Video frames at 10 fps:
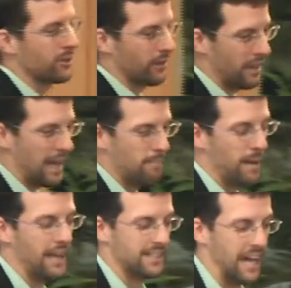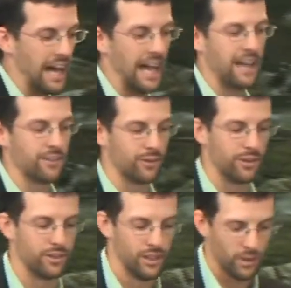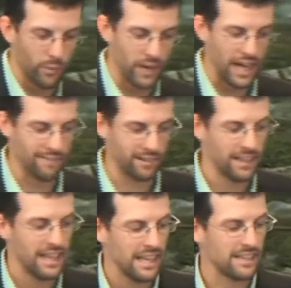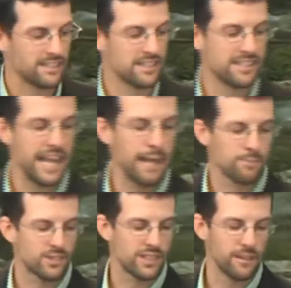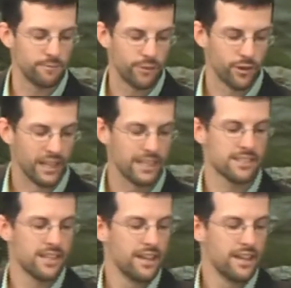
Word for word: or to not pay tithe or whatever is the same sinfulness